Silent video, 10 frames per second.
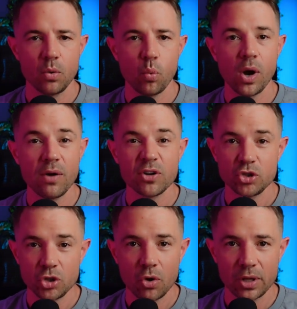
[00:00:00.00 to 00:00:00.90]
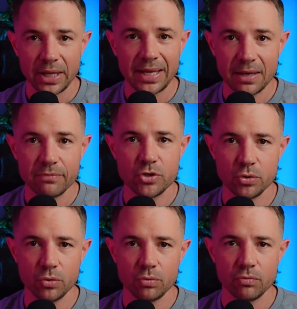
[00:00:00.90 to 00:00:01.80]
whatever chocolate gives
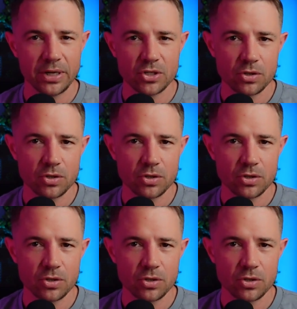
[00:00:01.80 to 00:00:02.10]
you, right?